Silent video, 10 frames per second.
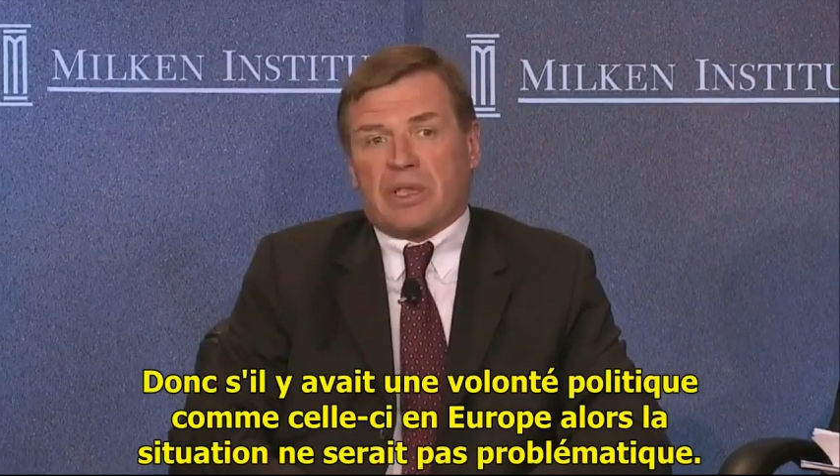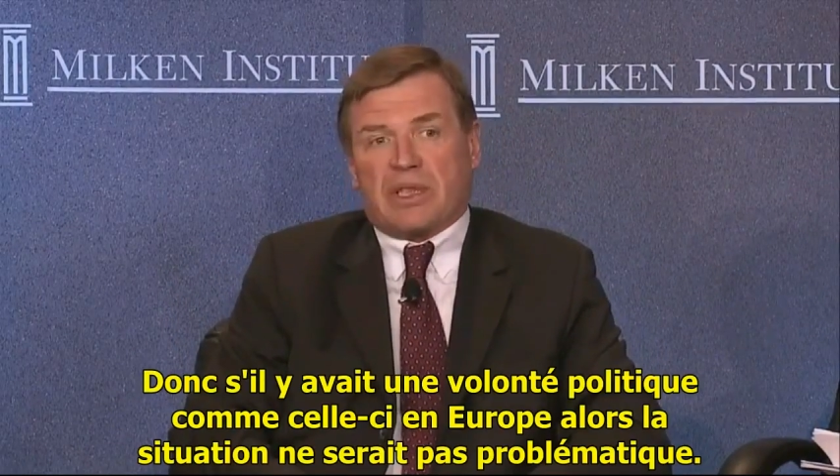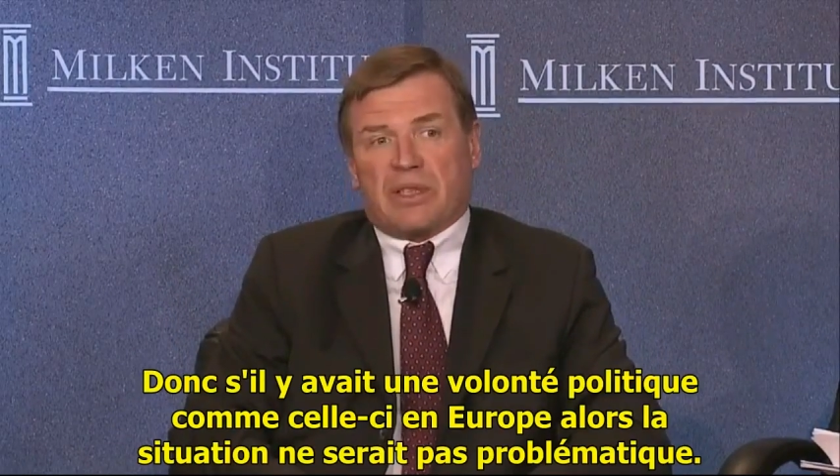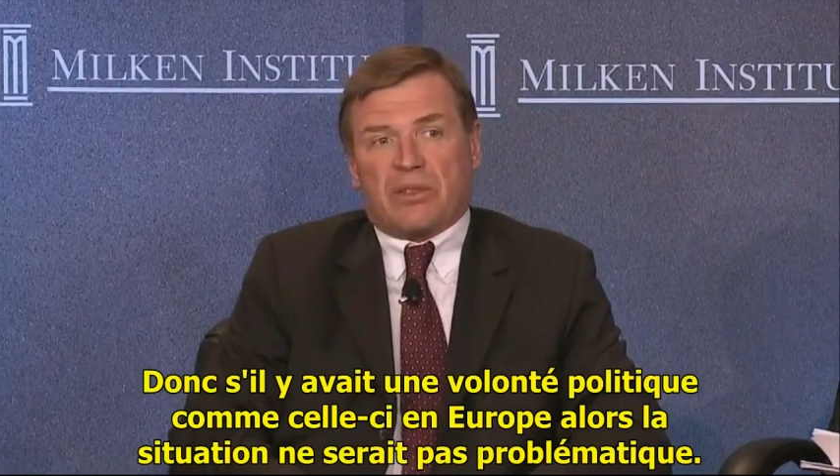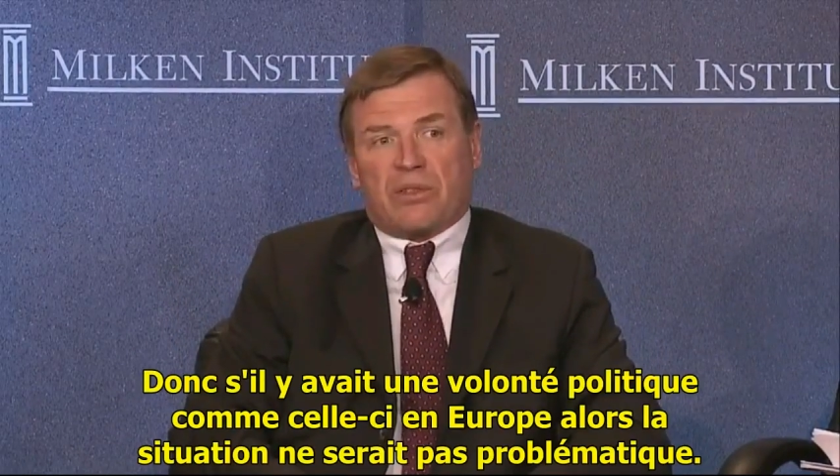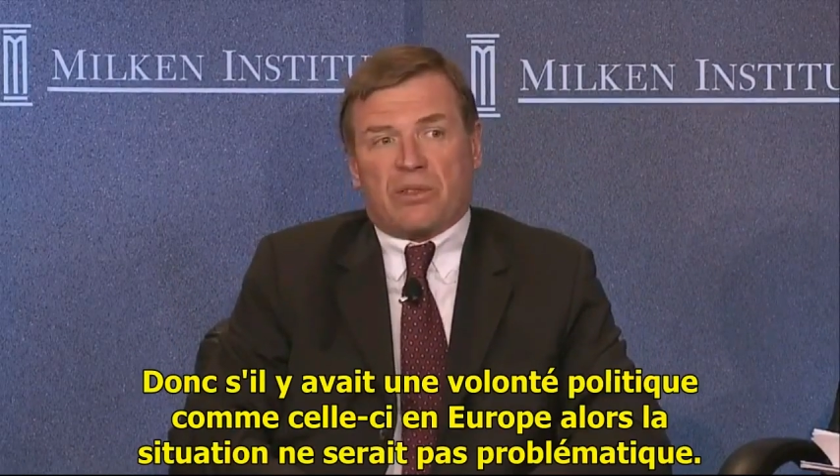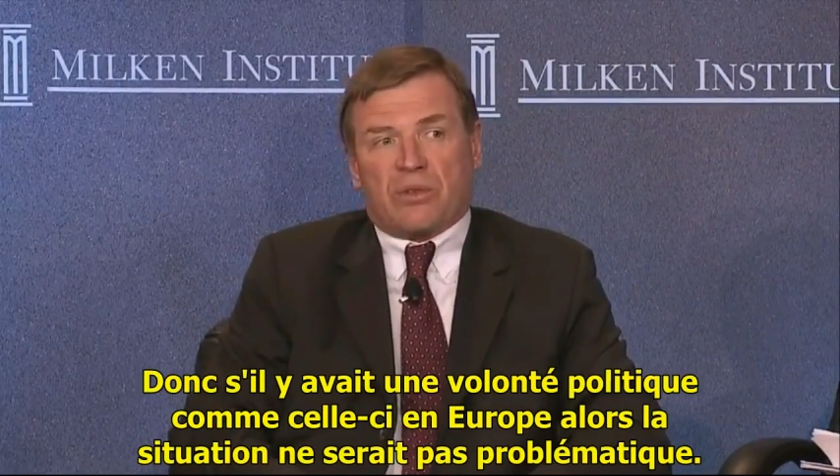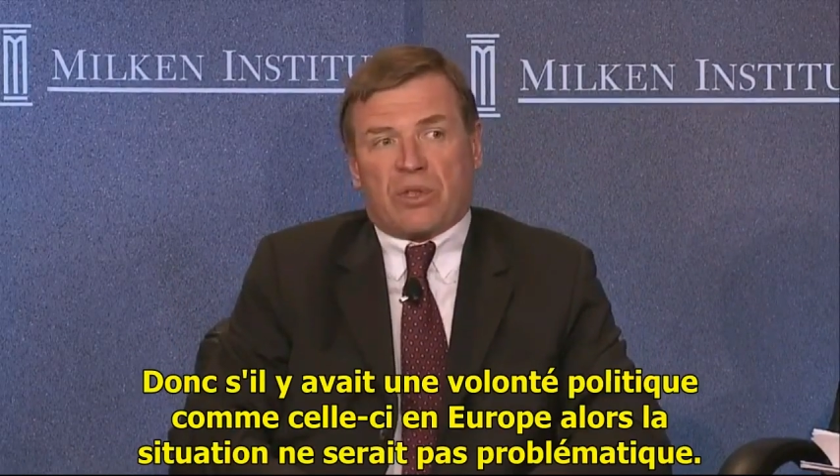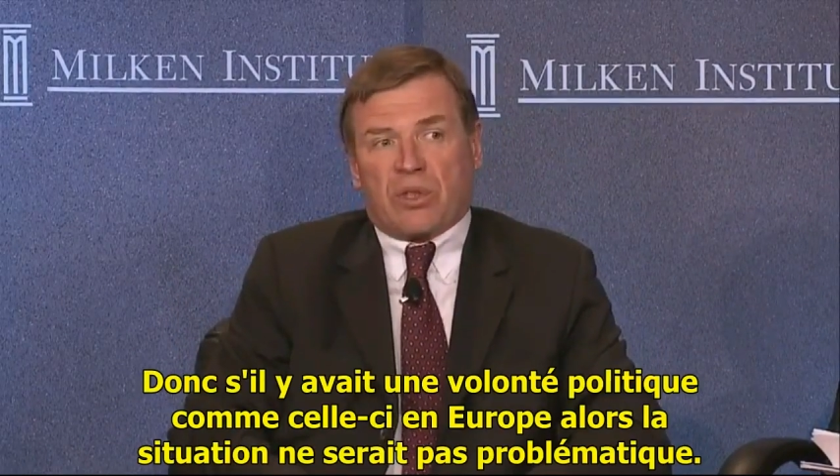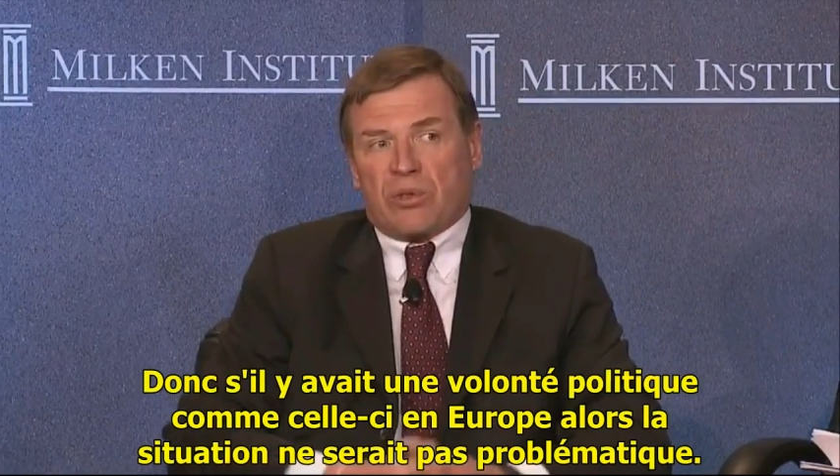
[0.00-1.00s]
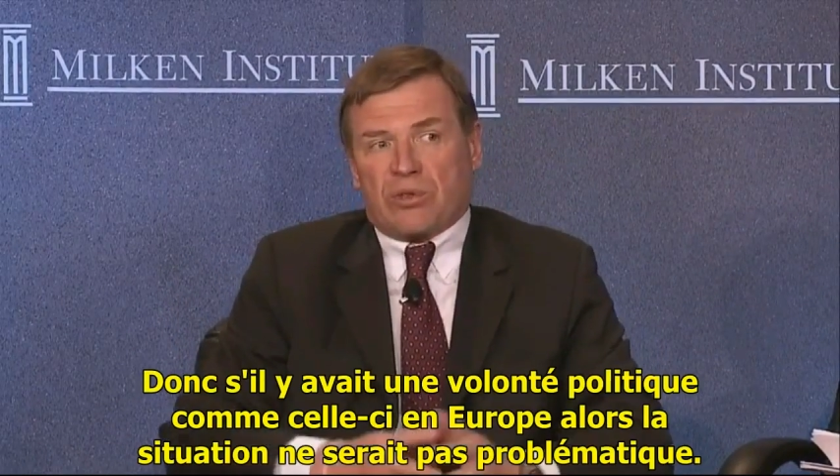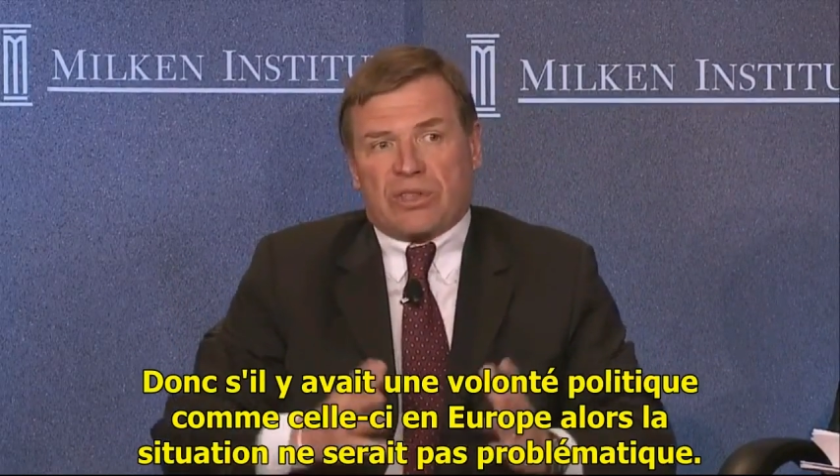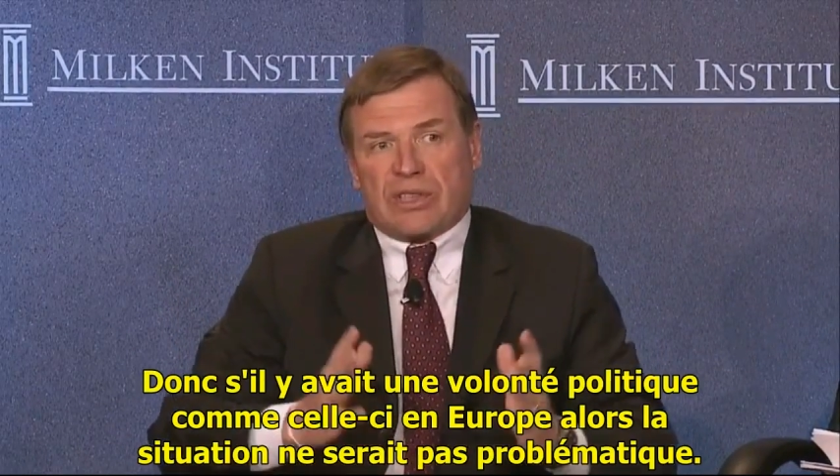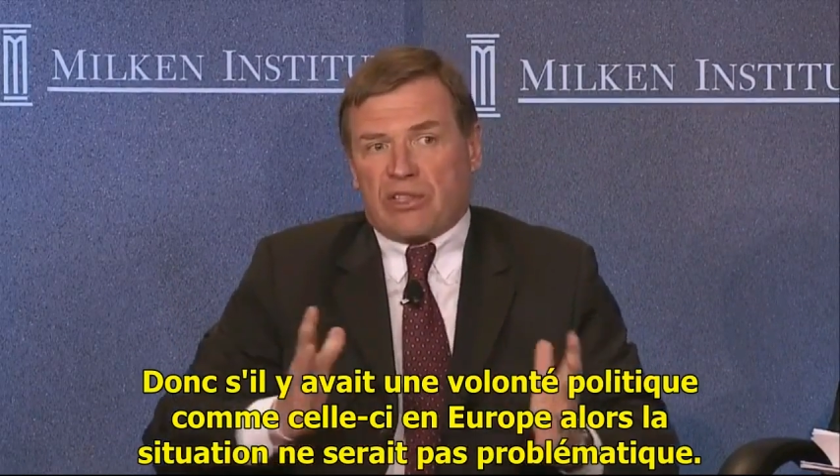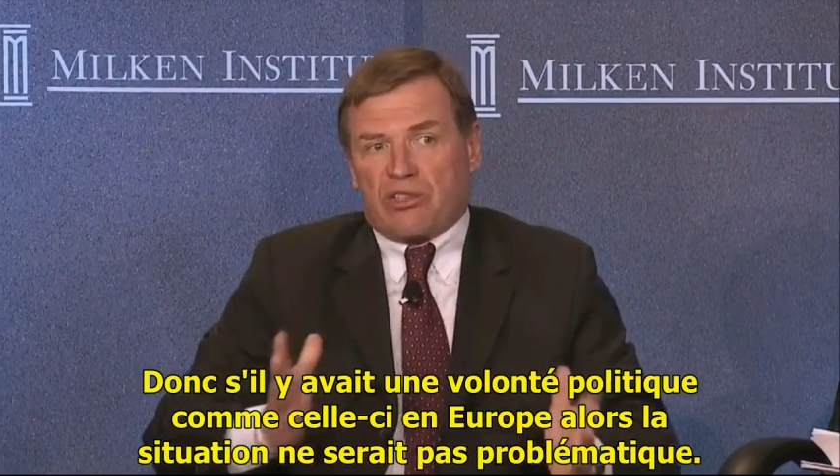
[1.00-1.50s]
to go
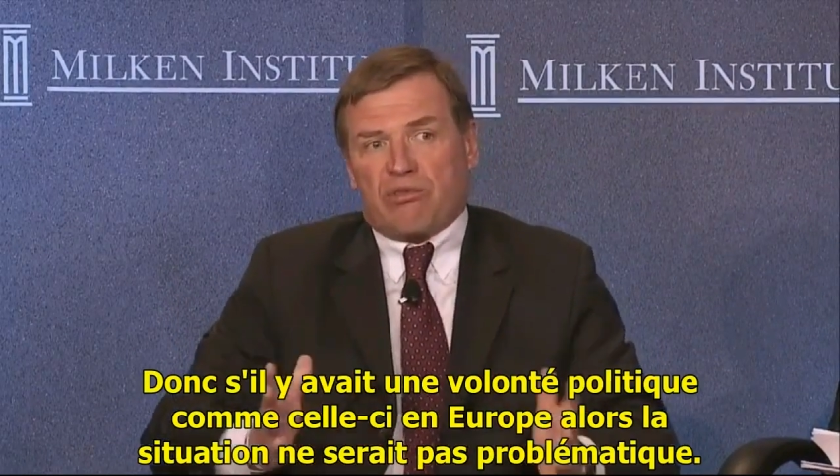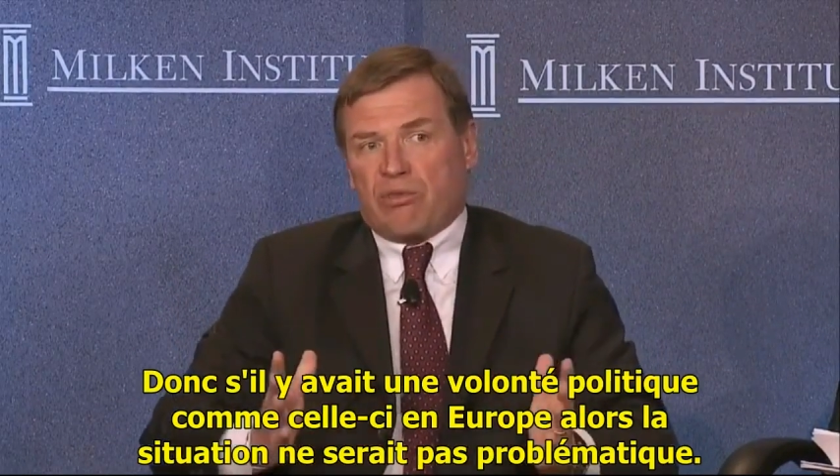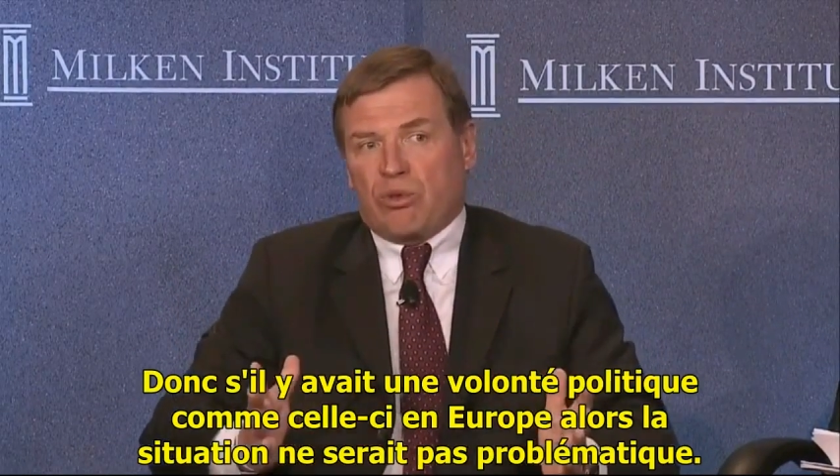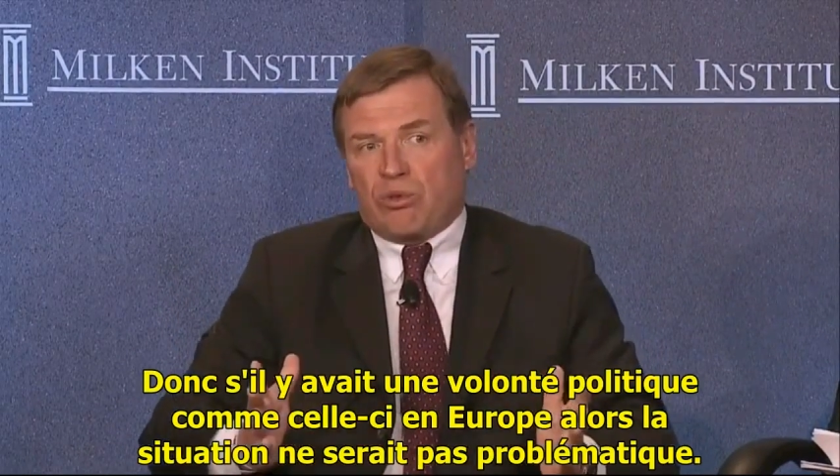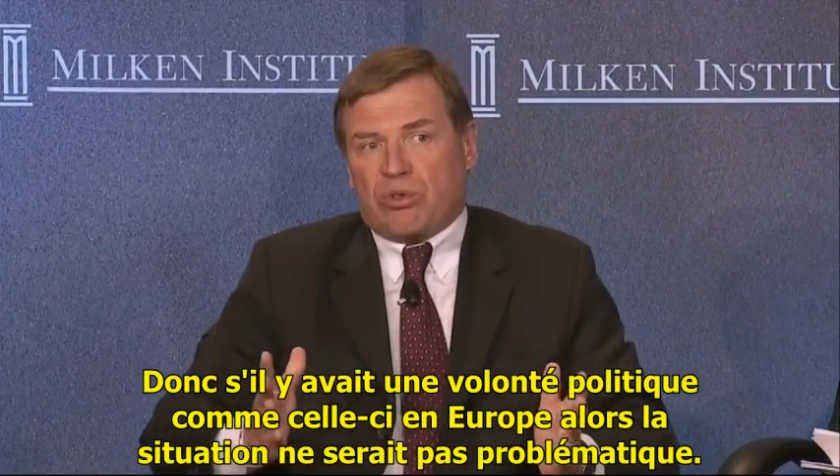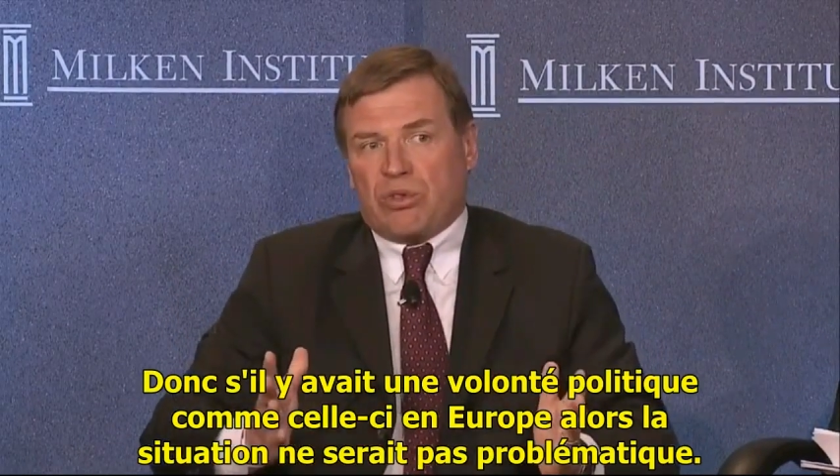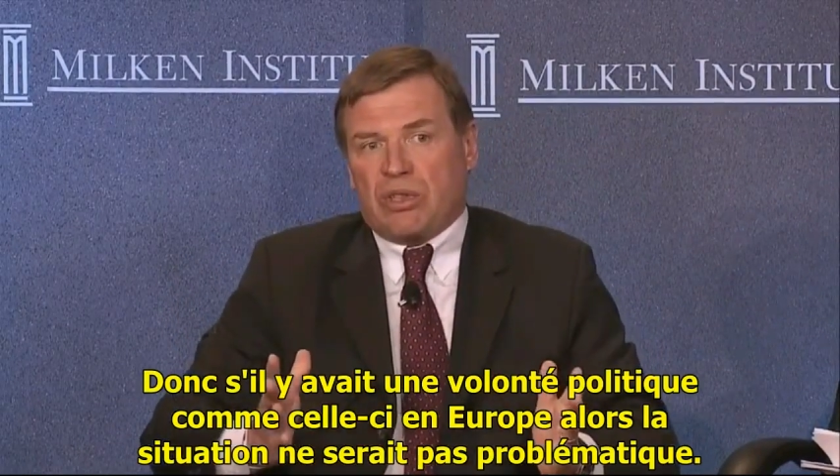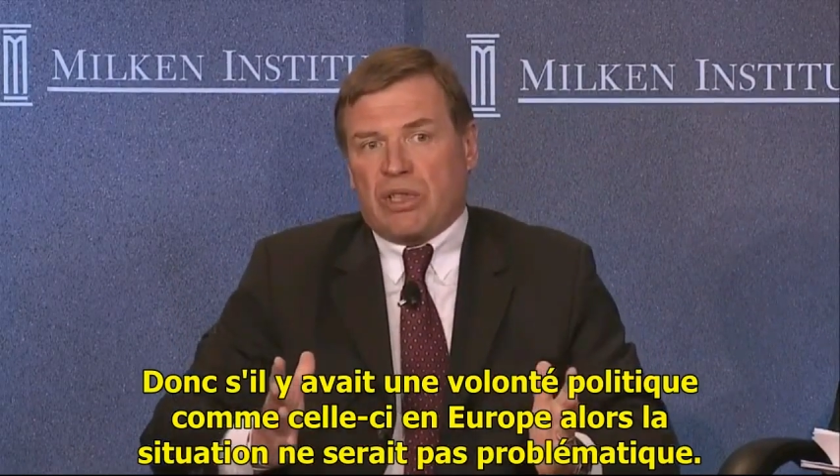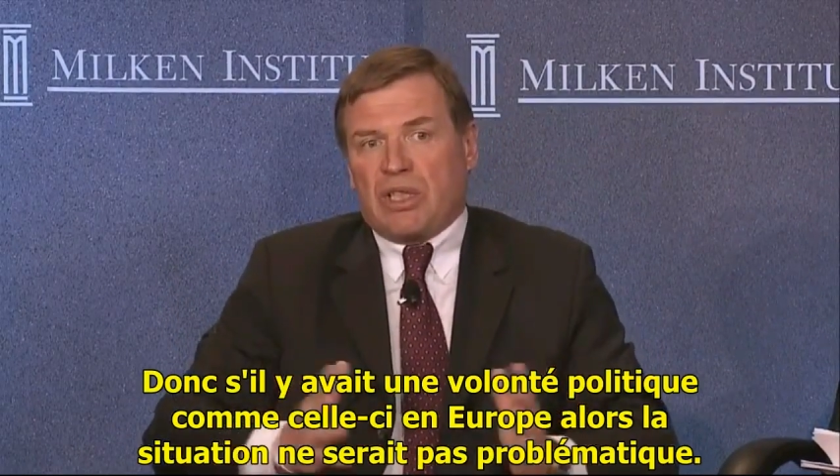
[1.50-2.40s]
such a route,